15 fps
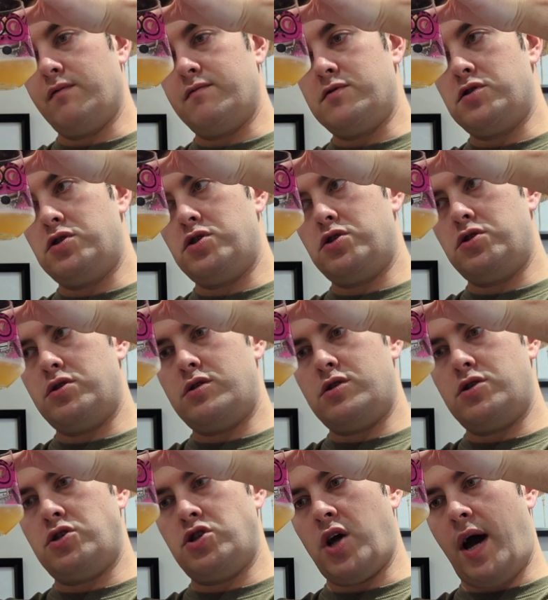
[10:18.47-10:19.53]
of
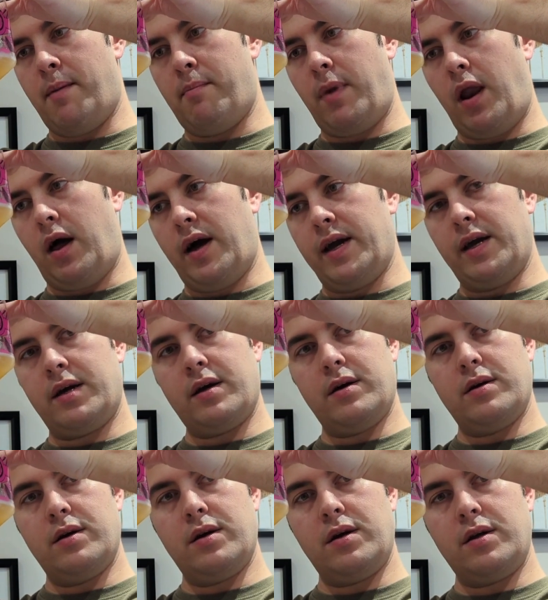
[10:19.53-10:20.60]
jam-like
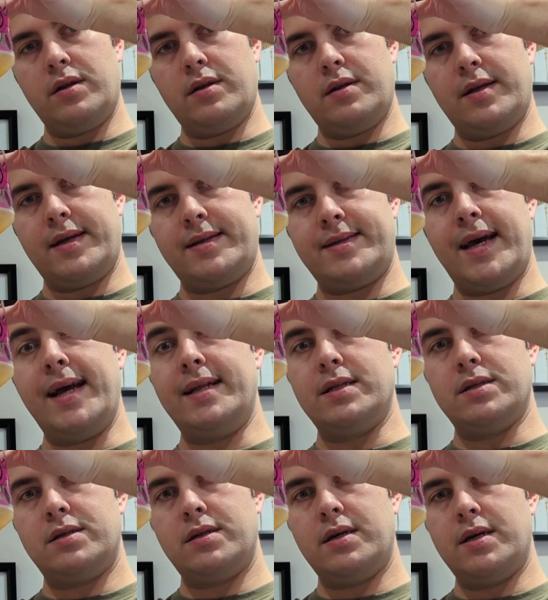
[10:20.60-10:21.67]

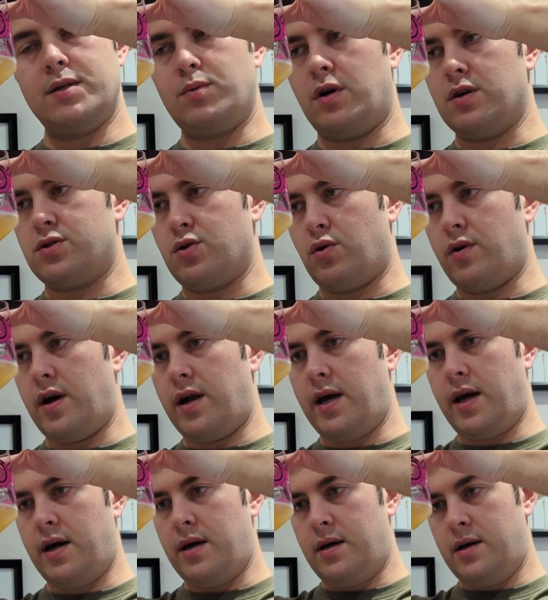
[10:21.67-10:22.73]
tint is what I saw
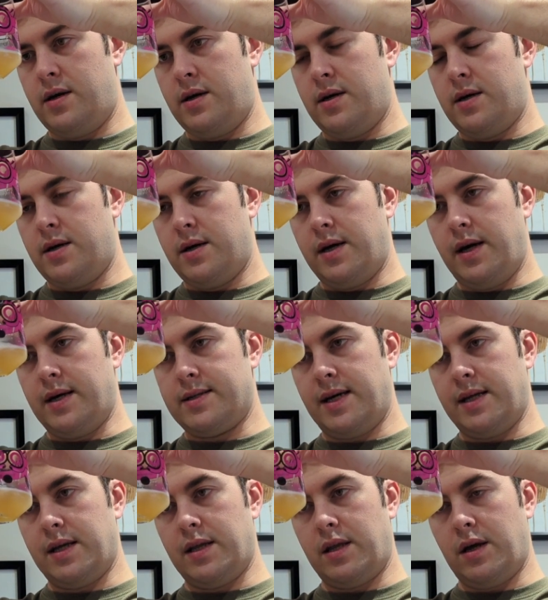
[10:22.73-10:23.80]
earlier. You can see
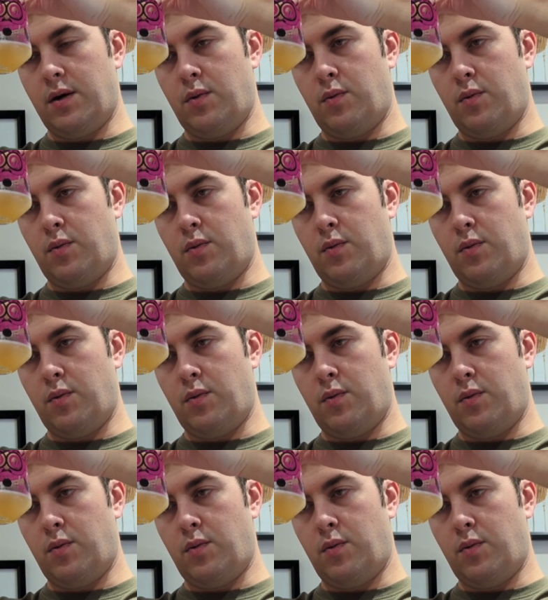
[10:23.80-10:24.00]
that